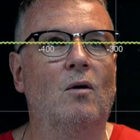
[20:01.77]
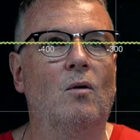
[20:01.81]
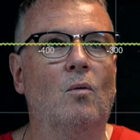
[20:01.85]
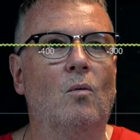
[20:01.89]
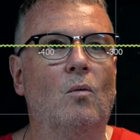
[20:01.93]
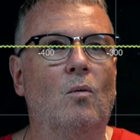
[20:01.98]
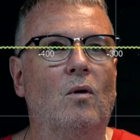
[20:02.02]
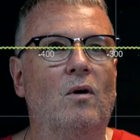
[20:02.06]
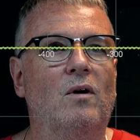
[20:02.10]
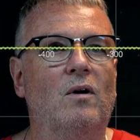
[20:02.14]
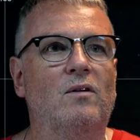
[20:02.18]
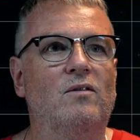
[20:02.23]

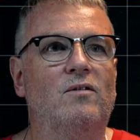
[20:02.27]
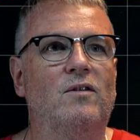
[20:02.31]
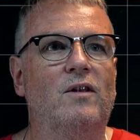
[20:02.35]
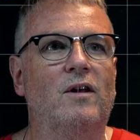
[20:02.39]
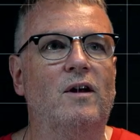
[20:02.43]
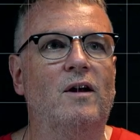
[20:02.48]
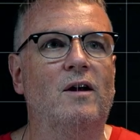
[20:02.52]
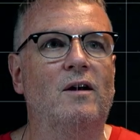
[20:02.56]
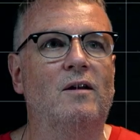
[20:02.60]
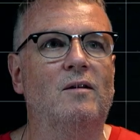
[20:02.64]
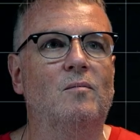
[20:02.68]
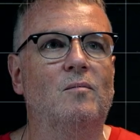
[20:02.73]
Why is
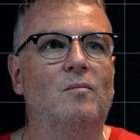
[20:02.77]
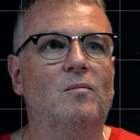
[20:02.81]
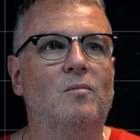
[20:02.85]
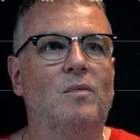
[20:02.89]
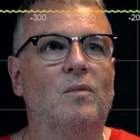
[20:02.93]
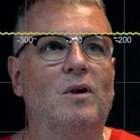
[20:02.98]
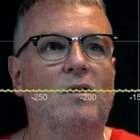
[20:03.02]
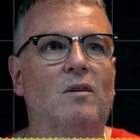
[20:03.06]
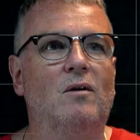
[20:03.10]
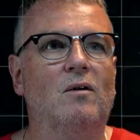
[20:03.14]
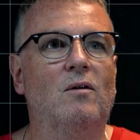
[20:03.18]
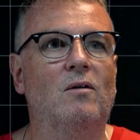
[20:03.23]
that?
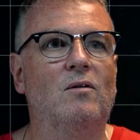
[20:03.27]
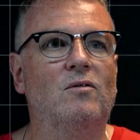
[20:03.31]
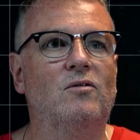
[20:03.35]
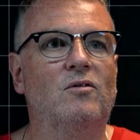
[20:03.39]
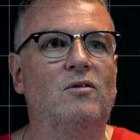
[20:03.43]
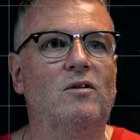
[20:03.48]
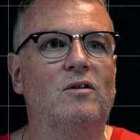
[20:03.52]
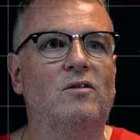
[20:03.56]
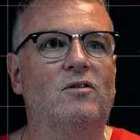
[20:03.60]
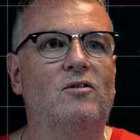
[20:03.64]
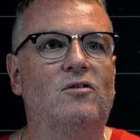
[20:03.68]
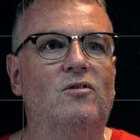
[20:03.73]
Because
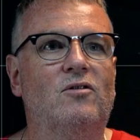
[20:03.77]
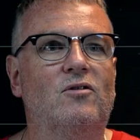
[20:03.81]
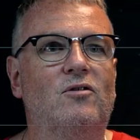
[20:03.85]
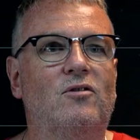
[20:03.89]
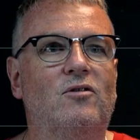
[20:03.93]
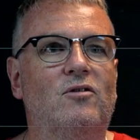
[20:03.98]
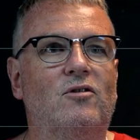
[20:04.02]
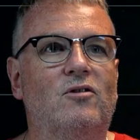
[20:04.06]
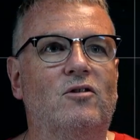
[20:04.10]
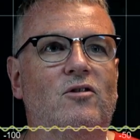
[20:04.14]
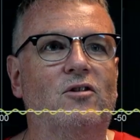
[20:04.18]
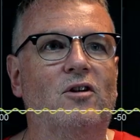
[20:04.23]

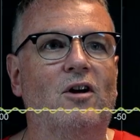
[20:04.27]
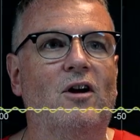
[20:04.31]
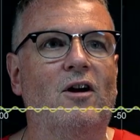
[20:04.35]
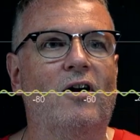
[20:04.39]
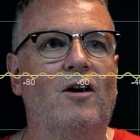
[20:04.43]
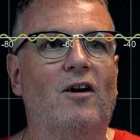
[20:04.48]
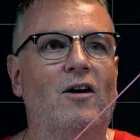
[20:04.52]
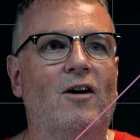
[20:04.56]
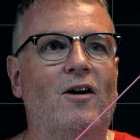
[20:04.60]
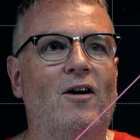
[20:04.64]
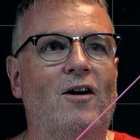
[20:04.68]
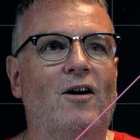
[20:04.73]
it's
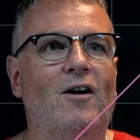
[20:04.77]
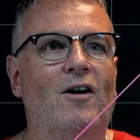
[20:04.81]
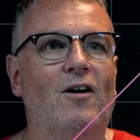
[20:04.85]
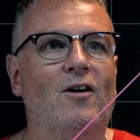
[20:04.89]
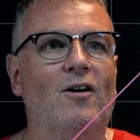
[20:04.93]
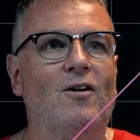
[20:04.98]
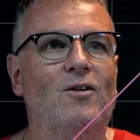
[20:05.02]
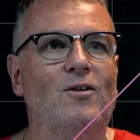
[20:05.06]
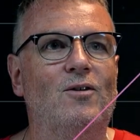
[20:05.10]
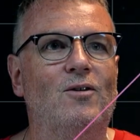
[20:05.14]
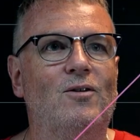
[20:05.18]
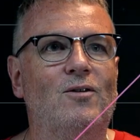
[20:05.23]
so
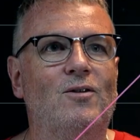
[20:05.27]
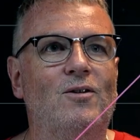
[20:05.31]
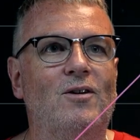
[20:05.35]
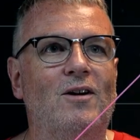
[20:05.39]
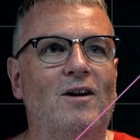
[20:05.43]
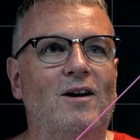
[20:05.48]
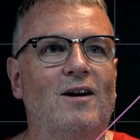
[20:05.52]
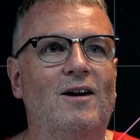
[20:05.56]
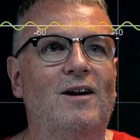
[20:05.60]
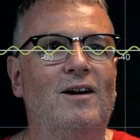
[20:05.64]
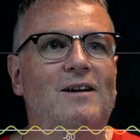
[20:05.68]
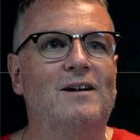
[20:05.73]

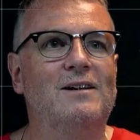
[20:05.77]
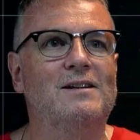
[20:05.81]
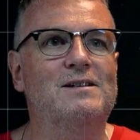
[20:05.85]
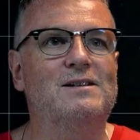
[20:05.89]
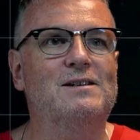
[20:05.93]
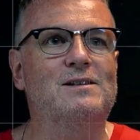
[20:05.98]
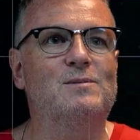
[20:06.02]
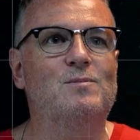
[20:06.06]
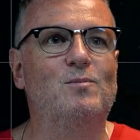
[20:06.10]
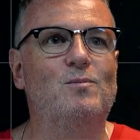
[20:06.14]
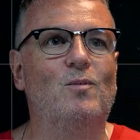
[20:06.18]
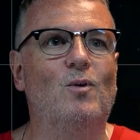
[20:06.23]

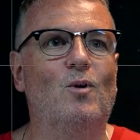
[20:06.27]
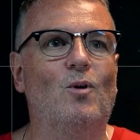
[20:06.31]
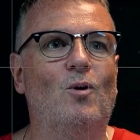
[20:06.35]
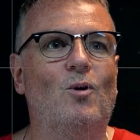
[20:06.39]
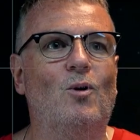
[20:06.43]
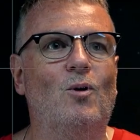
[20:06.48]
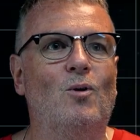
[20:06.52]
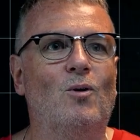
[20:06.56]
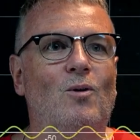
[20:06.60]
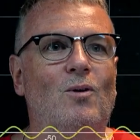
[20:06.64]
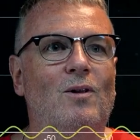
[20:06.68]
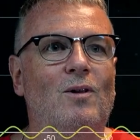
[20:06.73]

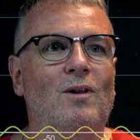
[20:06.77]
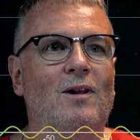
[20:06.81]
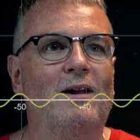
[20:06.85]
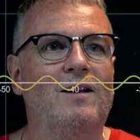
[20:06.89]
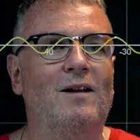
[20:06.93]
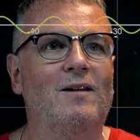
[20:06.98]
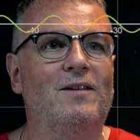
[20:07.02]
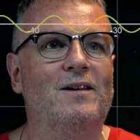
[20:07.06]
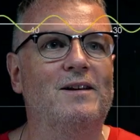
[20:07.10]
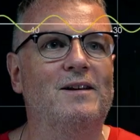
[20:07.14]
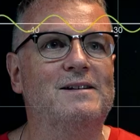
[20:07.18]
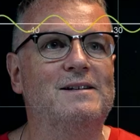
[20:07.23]
small
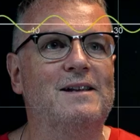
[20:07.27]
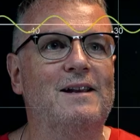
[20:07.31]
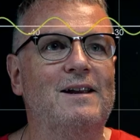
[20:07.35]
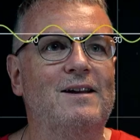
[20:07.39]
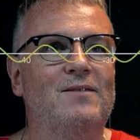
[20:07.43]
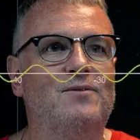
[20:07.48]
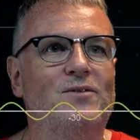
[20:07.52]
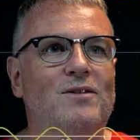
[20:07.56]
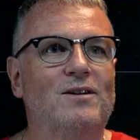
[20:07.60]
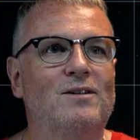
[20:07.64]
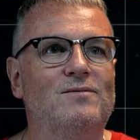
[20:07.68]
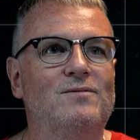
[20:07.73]
at this
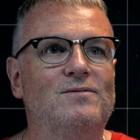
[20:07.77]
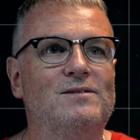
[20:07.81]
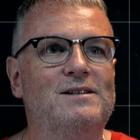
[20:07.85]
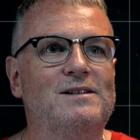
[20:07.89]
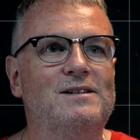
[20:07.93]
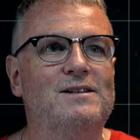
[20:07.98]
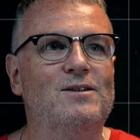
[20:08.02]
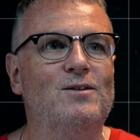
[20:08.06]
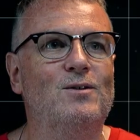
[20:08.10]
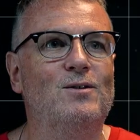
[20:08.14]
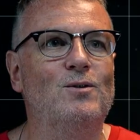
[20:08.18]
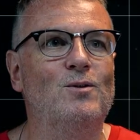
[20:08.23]
level of
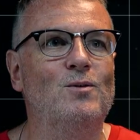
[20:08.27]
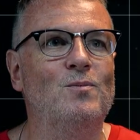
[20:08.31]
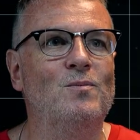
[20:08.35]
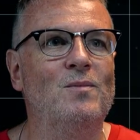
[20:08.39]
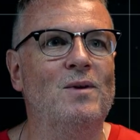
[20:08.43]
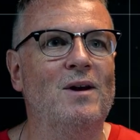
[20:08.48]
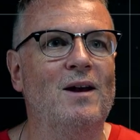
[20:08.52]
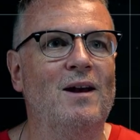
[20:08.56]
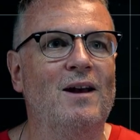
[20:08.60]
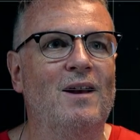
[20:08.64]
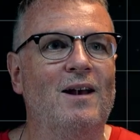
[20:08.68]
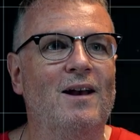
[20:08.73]
zoom.
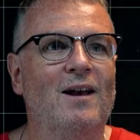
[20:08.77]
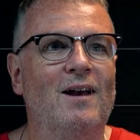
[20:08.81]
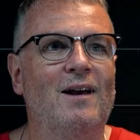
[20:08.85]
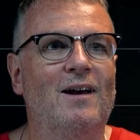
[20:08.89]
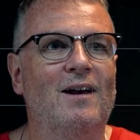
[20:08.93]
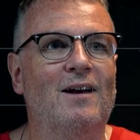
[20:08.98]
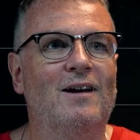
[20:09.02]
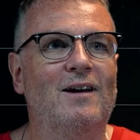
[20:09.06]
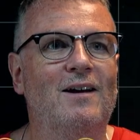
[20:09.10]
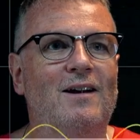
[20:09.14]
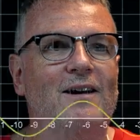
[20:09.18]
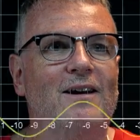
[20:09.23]

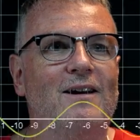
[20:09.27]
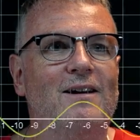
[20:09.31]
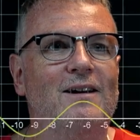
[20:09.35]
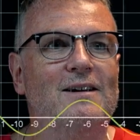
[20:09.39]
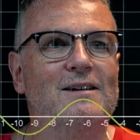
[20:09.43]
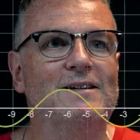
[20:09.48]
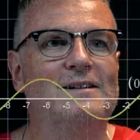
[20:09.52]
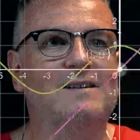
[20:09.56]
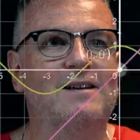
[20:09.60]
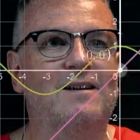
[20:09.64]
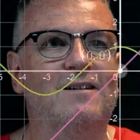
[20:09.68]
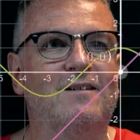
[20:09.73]

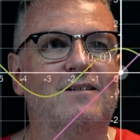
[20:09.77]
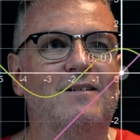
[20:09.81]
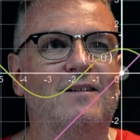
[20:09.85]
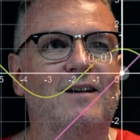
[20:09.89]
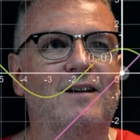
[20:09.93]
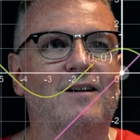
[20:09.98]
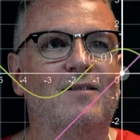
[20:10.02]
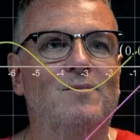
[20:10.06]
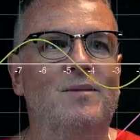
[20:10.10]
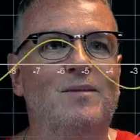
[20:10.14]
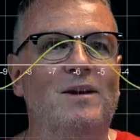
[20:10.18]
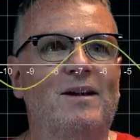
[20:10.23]
So
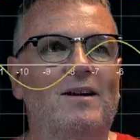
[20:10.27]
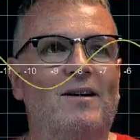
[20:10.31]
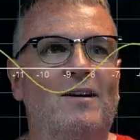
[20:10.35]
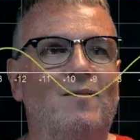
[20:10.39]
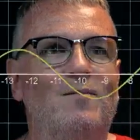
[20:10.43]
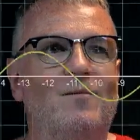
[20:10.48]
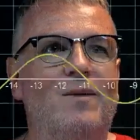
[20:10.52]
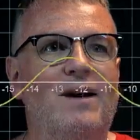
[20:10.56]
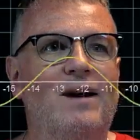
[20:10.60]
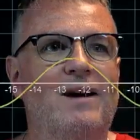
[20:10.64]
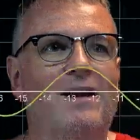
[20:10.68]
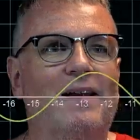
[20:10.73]
let me come
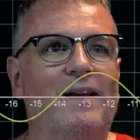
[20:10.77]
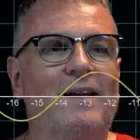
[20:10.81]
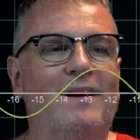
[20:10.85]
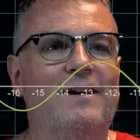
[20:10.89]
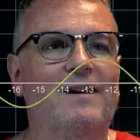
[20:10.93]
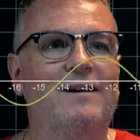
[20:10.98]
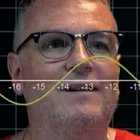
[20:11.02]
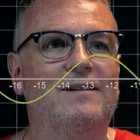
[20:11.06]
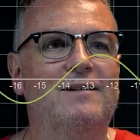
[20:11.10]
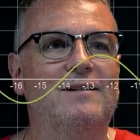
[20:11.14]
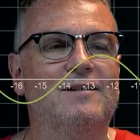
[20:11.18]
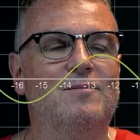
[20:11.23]
back in
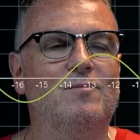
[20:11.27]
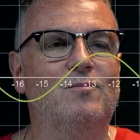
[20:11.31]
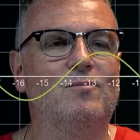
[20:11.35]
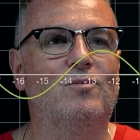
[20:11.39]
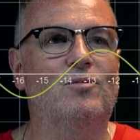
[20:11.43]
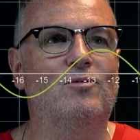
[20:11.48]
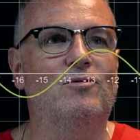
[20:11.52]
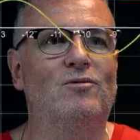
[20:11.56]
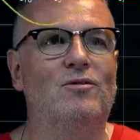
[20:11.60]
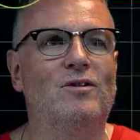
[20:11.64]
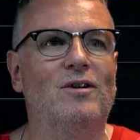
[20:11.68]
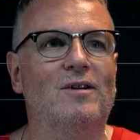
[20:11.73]
and
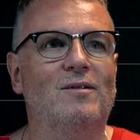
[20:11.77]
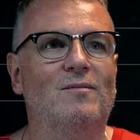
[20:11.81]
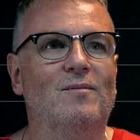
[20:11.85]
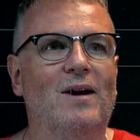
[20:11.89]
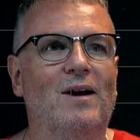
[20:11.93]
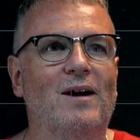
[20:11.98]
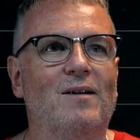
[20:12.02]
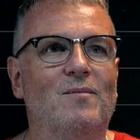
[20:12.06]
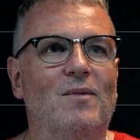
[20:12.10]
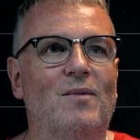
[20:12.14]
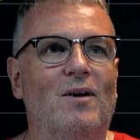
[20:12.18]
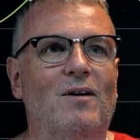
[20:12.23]
bring
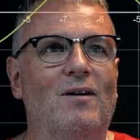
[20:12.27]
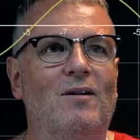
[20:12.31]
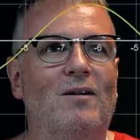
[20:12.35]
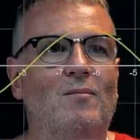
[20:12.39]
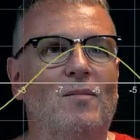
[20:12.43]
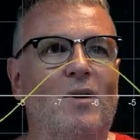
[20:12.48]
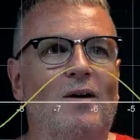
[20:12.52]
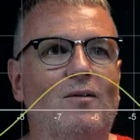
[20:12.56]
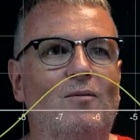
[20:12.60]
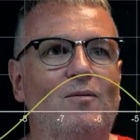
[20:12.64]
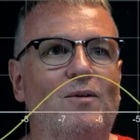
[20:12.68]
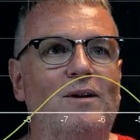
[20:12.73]
back
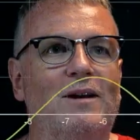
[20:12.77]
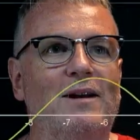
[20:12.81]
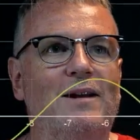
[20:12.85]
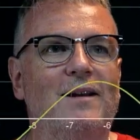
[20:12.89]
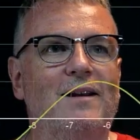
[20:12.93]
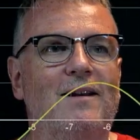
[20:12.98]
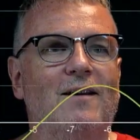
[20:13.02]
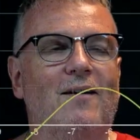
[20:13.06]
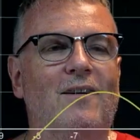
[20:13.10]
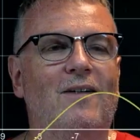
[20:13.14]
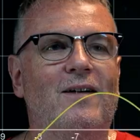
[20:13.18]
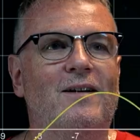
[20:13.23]
my wiggly
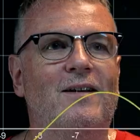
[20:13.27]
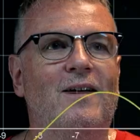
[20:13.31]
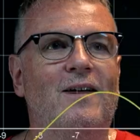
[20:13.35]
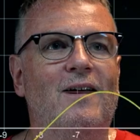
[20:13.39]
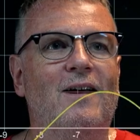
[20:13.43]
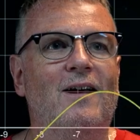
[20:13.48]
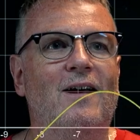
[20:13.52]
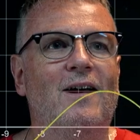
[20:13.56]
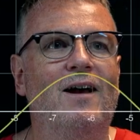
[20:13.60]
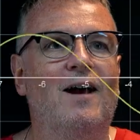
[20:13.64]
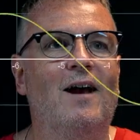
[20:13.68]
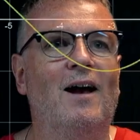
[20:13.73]
line.
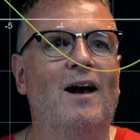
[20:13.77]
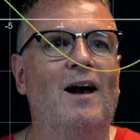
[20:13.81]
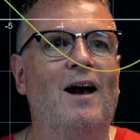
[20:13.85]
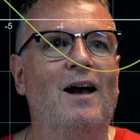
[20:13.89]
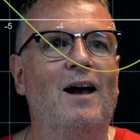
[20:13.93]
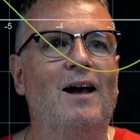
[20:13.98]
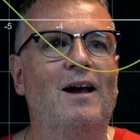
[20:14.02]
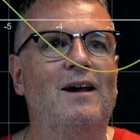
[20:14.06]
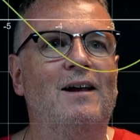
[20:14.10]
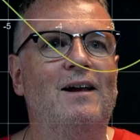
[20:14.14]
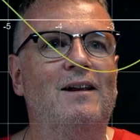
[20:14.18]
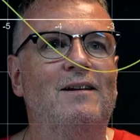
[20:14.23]

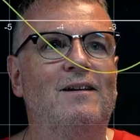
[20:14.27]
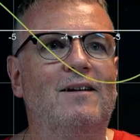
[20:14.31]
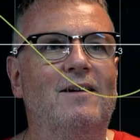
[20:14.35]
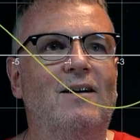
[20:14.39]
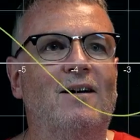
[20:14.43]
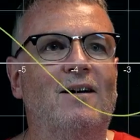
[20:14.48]
And